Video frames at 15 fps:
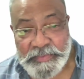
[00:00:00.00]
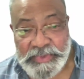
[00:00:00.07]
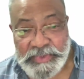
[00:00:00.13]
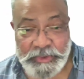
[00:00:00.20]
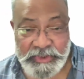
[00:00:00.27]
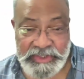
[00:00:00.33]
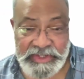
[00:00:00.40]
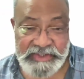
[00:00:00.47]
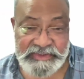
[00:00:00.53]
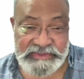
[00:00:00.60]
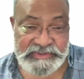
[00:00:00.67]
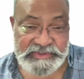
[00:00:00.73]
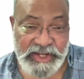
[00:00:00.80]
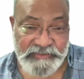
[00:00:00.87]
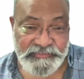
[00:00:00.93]
When the going
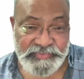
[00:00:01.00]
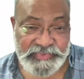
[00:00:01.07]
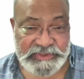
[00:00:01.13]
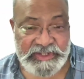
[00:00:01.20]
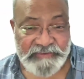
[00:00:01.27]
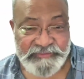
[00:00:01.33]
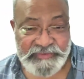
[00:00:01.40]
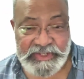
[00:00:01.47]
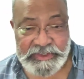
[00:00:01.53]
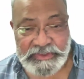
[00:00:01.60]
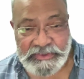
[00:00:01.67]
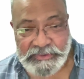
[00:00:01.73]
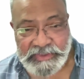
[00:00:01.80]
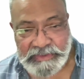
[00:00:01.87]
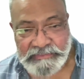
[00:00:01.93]
gets tough, the tough
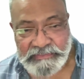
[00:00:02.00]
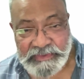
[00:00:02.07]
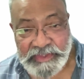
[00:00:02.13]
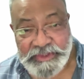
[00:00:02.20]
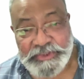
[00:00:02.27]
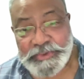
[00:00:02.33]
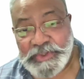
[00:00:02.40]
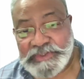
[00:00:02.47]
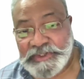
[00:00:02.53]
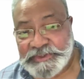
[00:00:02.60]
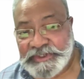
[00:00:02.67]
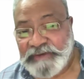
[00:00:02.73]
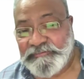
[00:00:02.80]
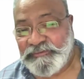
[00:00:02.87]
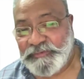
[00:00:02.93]
get going. And you are
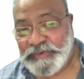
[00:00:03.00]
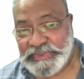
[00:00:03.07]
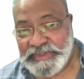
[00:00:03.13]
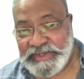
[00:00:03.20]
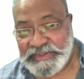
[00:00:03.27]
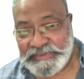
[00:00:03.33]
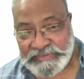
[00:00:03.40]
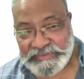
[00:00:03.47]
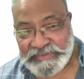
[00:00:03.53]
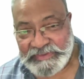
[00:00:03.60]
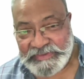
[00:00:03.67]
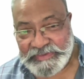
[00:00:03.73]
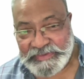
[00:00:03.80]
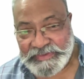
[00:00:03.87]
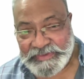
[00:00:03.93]
the tough one there.
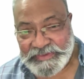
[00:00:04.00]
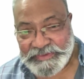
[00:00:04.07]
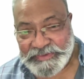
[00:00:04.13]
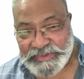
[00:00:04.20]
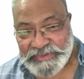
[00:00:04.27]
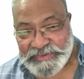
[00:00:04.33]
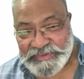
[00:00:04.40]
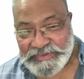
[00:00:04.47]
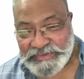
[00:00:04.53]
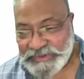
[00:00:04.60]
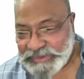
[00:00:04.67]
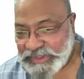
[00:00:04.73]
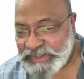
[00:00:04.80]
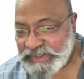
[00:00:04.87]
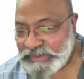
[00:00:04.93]

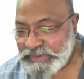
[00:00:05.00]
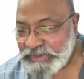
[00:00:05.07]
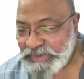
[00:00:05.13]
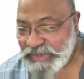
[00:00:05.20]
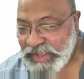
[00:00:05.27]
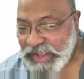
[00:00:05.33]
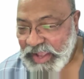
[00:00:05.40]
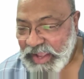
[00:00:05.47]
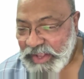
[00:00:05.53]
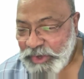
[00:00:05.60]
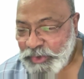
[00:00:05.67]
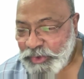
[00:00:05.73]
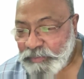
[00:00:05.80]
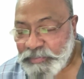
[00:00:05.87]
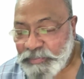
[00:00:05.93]
Okay?
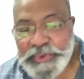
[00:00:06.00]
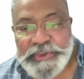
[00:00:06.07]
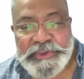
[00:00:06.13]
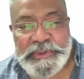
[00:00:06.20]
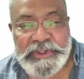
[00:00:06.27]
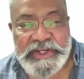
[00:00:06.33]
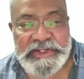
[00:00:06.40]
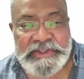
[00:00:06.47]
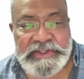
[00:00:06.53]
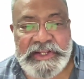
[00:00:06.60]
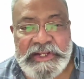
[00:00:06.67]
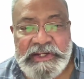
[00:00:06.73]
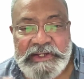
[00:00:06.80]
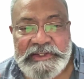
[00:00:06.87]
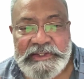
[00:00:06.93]

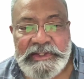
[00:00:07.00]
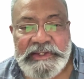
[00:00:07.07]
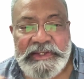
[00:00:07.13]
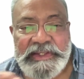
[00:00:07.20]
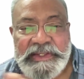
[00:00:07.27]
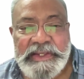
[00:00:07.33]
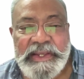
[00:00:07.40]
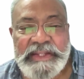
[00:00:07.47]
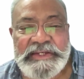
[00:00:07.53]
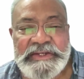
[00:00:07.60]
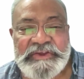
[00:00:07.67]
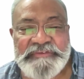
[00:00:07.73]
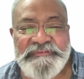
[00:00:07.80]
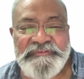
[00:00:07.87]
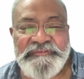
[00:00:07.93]
Communicate clearly
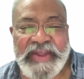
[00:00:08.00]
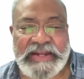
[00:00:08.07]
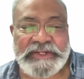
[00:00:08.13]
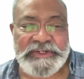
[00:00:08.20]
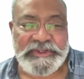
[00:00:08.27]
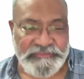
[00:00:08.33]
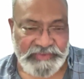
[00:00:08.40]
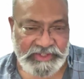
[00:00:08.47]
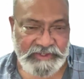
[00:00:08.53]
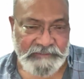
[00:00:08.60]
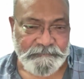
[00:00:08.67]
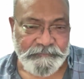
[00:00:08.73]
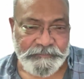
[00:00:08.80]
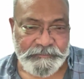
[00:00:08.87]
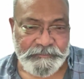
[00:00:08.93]
and effectively.
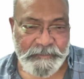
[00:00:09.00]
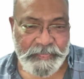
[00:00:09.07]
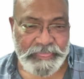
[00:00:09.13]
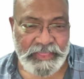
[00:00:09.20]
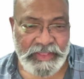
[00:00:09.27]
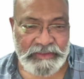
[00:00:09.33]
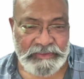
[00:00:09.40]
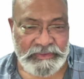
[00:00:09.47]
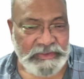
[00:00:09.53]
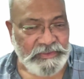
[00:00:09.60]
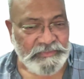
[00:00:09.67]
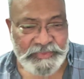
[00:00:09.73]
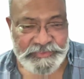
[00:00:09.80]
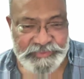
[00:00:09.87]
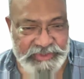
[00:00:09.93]

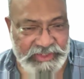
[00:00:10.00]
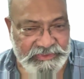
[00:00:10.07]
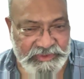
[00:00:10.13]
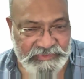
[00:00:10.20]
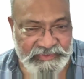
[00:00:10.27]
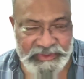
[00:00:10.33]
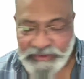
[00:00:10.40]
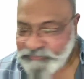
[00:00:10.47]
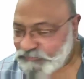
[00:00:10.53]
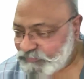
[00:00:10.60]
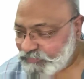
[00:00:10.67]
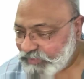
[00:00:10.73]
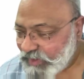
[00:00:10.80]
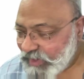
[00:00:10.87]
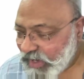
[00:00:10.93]
We've said this enough.
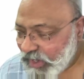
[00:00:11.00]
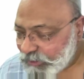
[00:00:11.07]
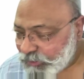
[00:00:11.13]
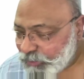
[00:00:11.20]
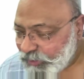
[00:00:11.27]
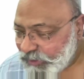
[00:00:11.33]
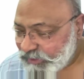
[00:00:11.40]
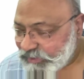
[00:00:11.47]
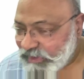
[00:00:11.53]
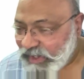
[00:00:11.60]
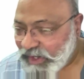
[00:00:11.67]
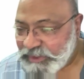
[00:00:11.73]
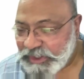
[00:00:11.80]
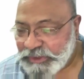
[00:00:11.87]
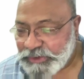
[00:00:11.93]

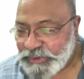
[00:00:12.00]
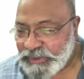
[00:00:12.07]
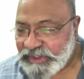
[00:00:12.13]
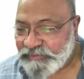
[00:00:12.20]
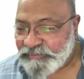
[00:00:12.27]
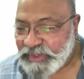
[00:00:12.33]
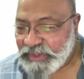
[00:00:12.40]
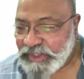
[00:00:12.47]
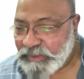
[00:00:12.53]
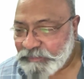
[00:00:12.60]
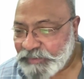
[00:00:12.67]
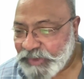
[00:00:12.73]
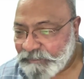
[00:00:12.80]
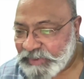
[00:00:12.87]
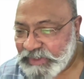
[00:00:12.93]
Articulate
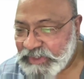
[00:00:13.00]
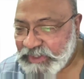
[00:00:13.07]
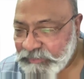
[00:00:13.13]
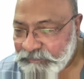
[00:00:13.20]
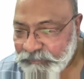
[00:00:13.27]
everything properly.